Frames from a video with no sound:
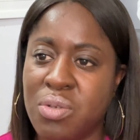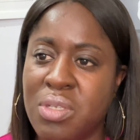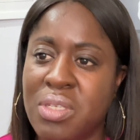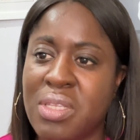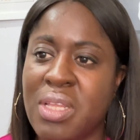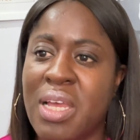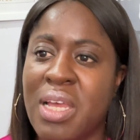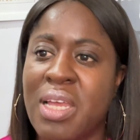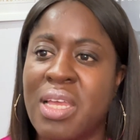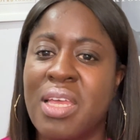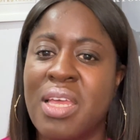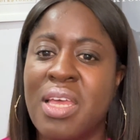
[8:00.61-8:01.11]
It's
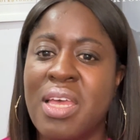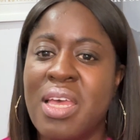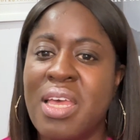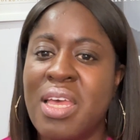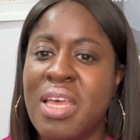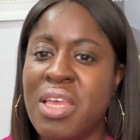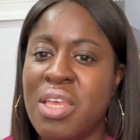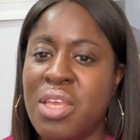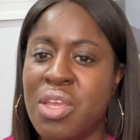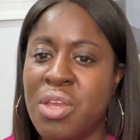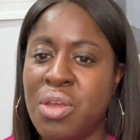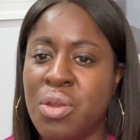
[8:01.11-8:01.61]
like,
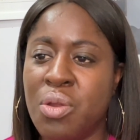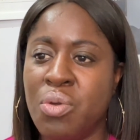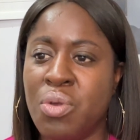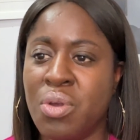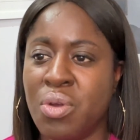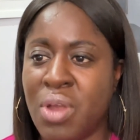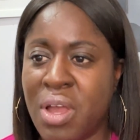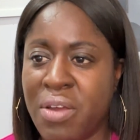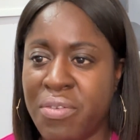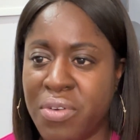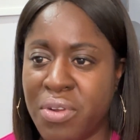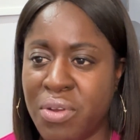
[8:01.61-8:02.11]
you know, you
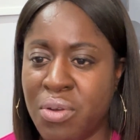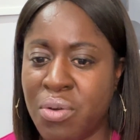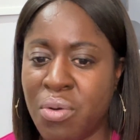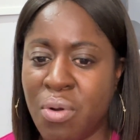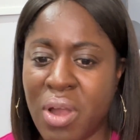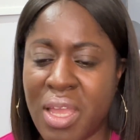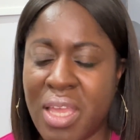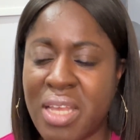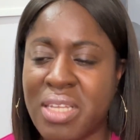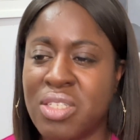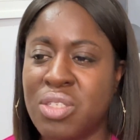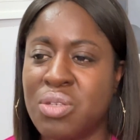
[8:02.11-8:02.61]
got to go
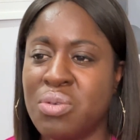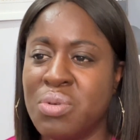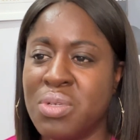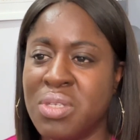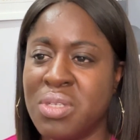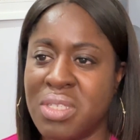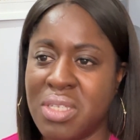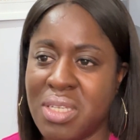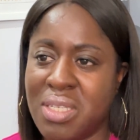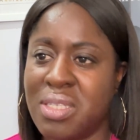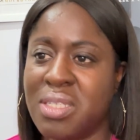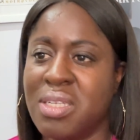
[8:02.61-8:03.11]
against the
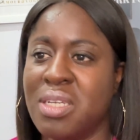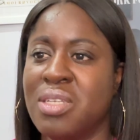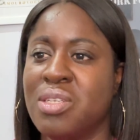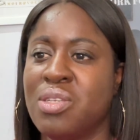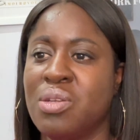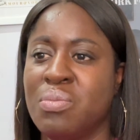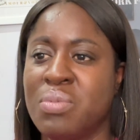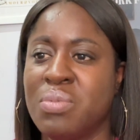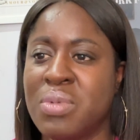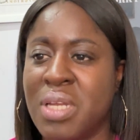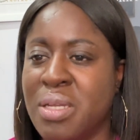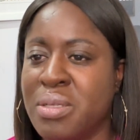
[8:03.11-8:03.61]
resistance.
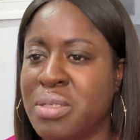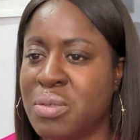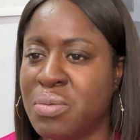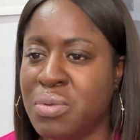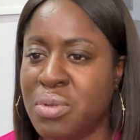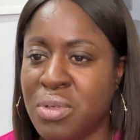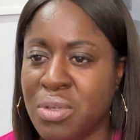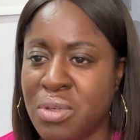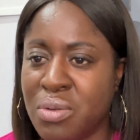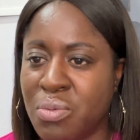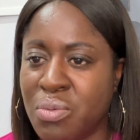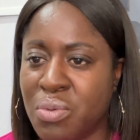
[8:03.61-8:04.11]
Sometimes
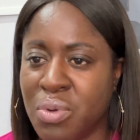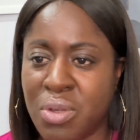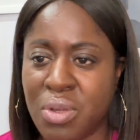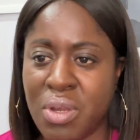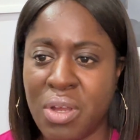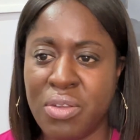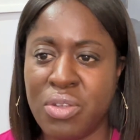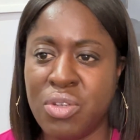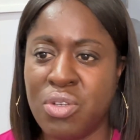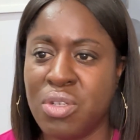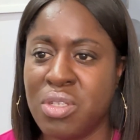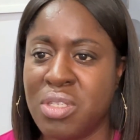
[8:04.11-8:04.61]
when
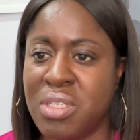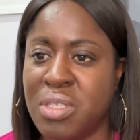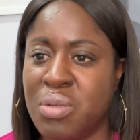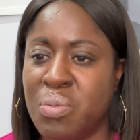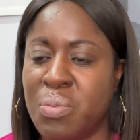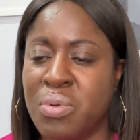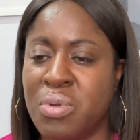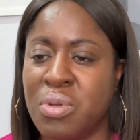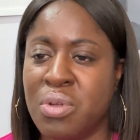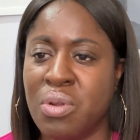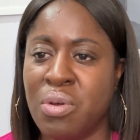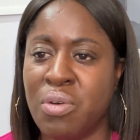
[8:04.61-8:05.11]
you're just,
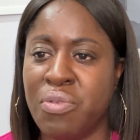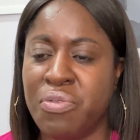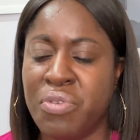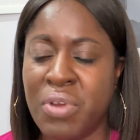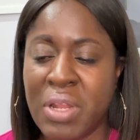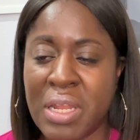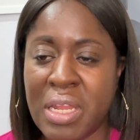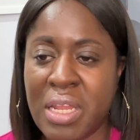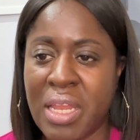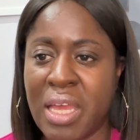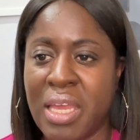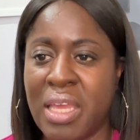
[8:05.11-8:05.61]
you know,
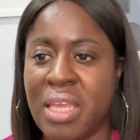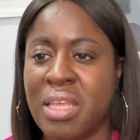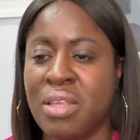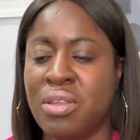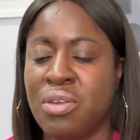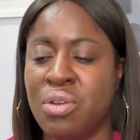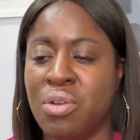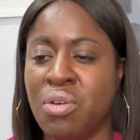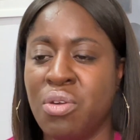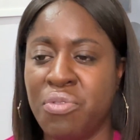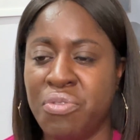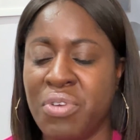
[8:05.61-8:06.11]
feeling like
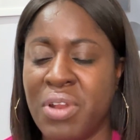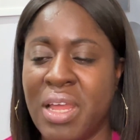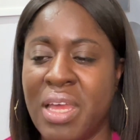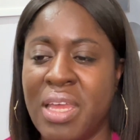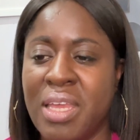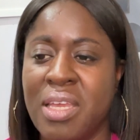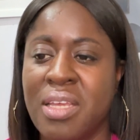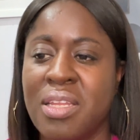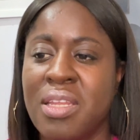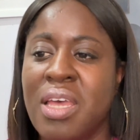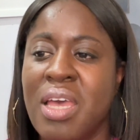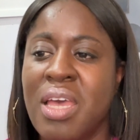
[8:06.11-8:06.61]
you don't feel
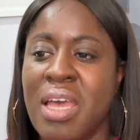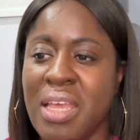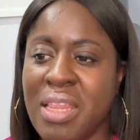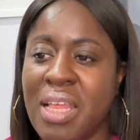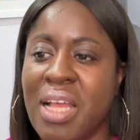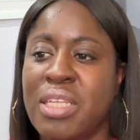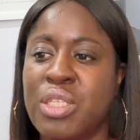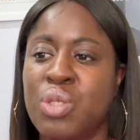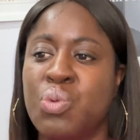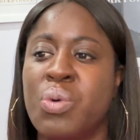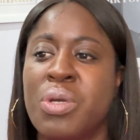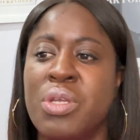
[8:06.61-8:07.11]
like it,
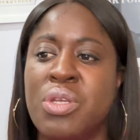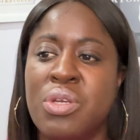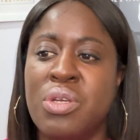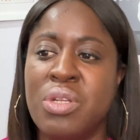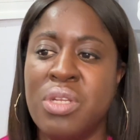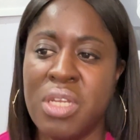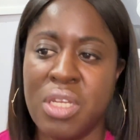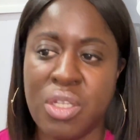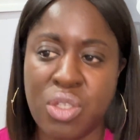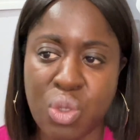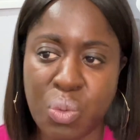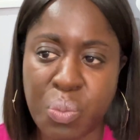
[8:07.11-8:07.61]
that's when you
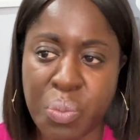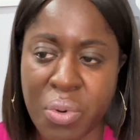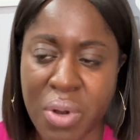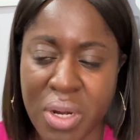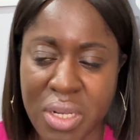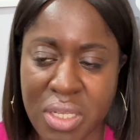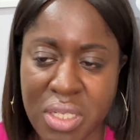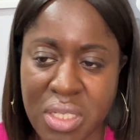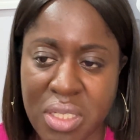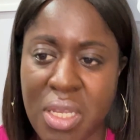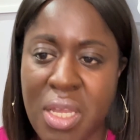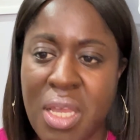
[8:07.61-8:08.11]
need to
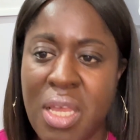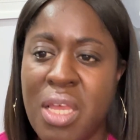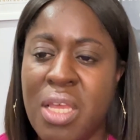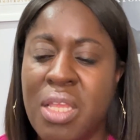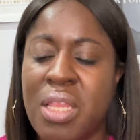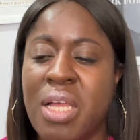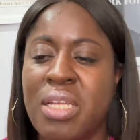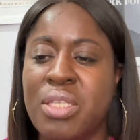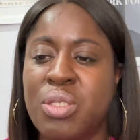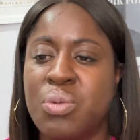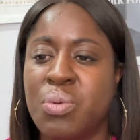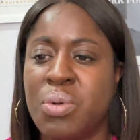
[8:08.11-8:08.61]
press.
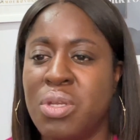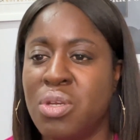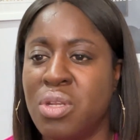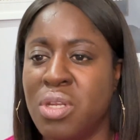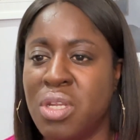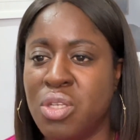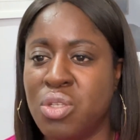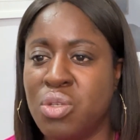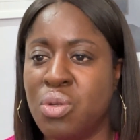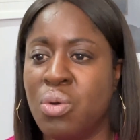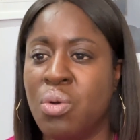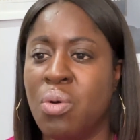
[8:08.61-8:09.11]
That's when you
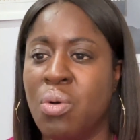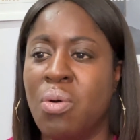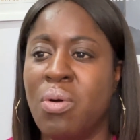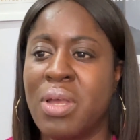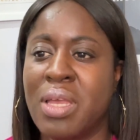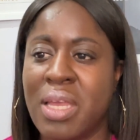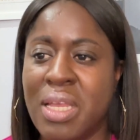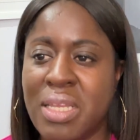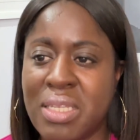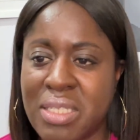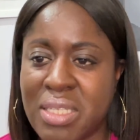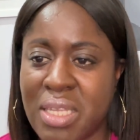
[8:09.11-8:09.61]
need to go
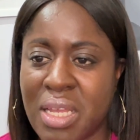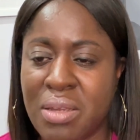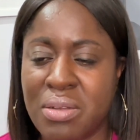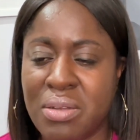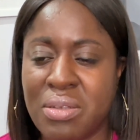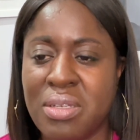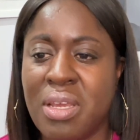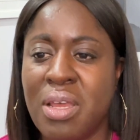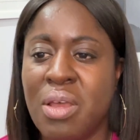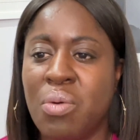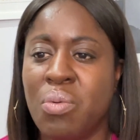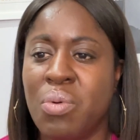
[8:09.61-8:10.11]
against
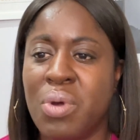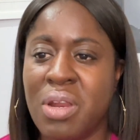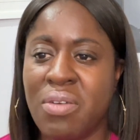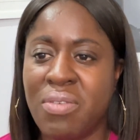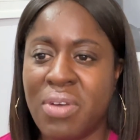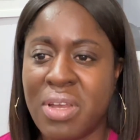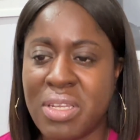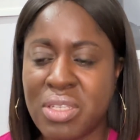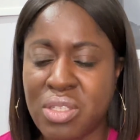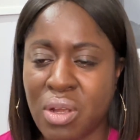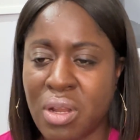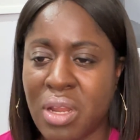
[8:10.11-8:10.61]
that. Whatever
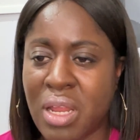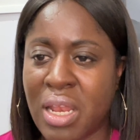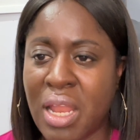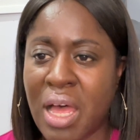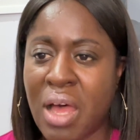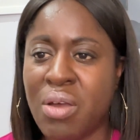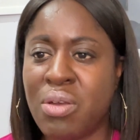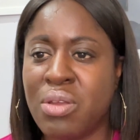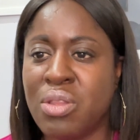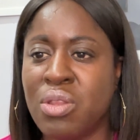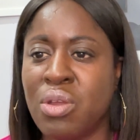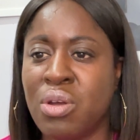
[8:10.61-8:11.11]
is not
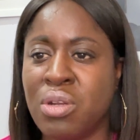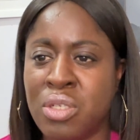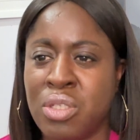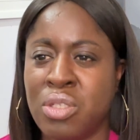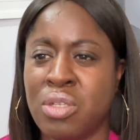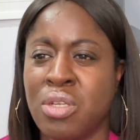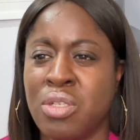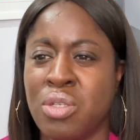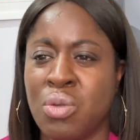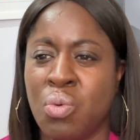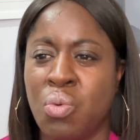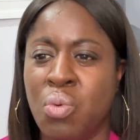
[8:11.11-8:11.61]
allowed, God just
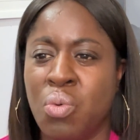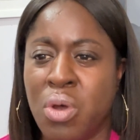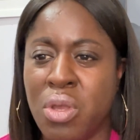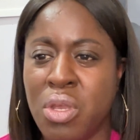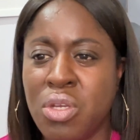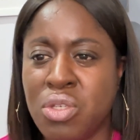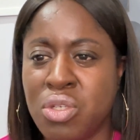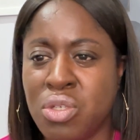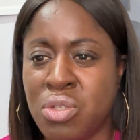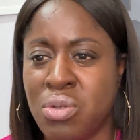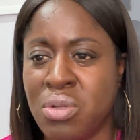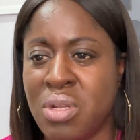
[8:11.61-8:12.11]
doesn't want you
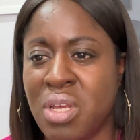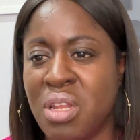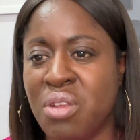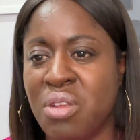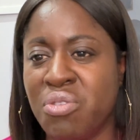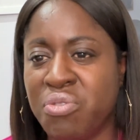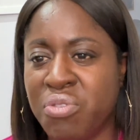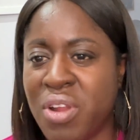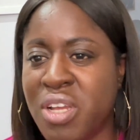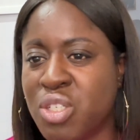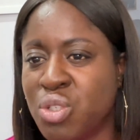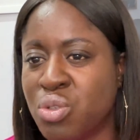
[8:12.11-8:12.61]
to do that. The
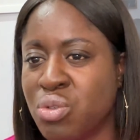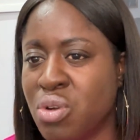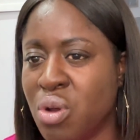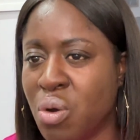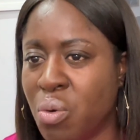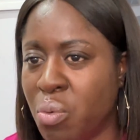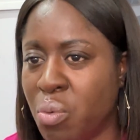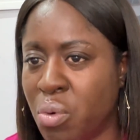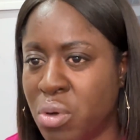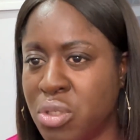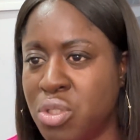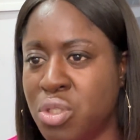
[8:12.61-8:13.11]
flesh will
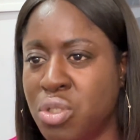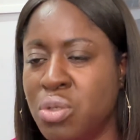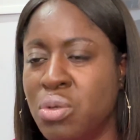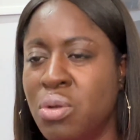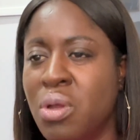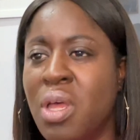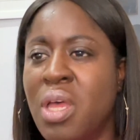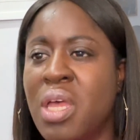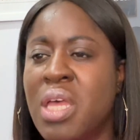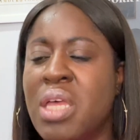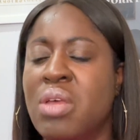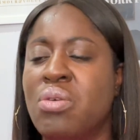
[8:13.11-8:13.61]
not want you.
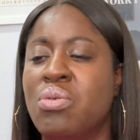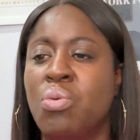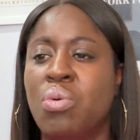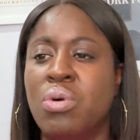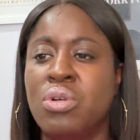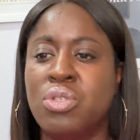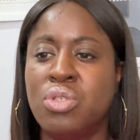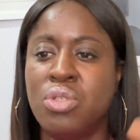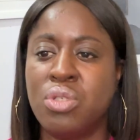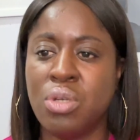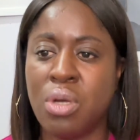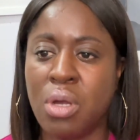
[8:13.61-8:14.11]
It will
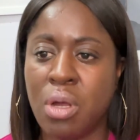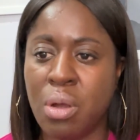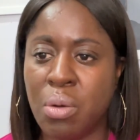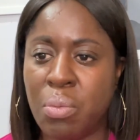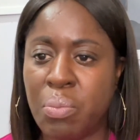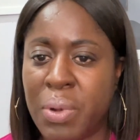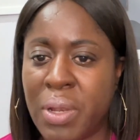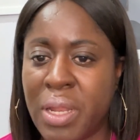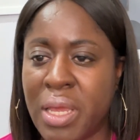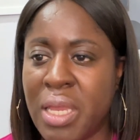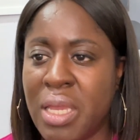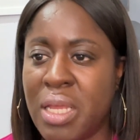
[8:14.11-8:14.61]
want you to
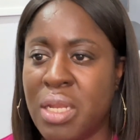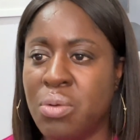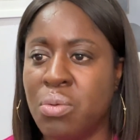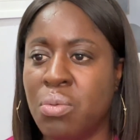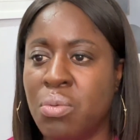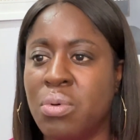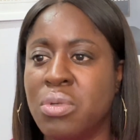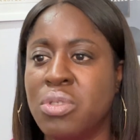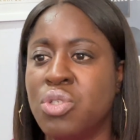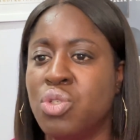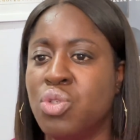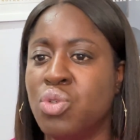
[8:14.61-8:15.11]
complain. It will
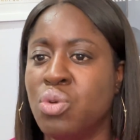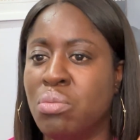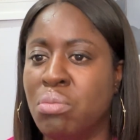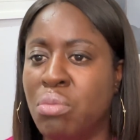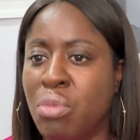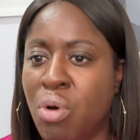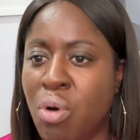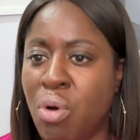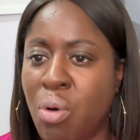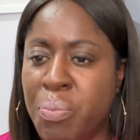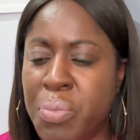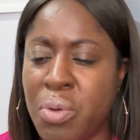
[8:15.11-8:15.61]
want you to
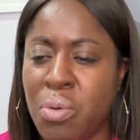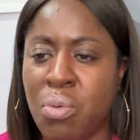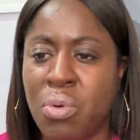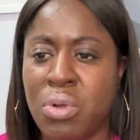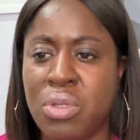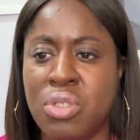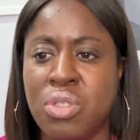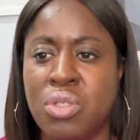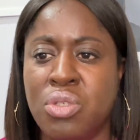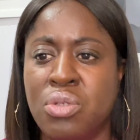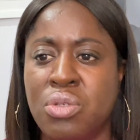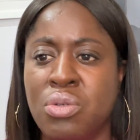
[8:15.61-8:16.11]
mope. It will
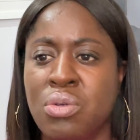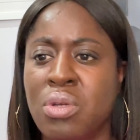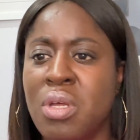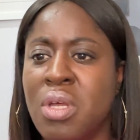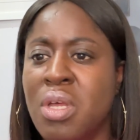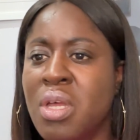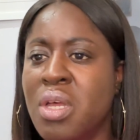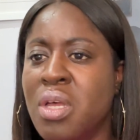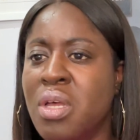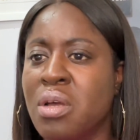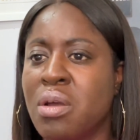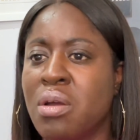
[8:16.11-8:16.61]
want you to
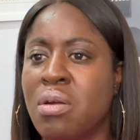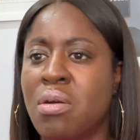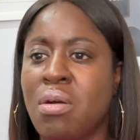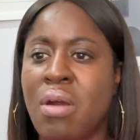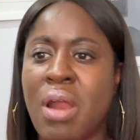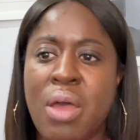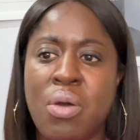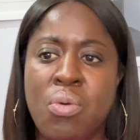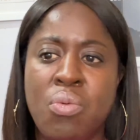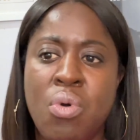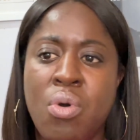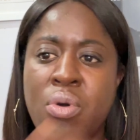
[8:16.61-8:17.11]

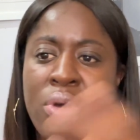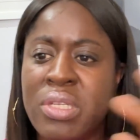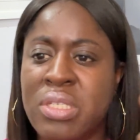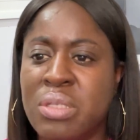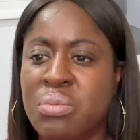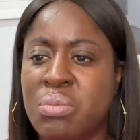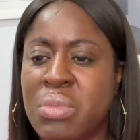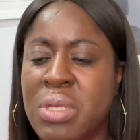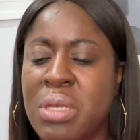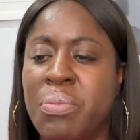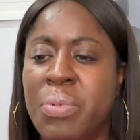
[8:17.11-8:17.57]
cry, woe is me.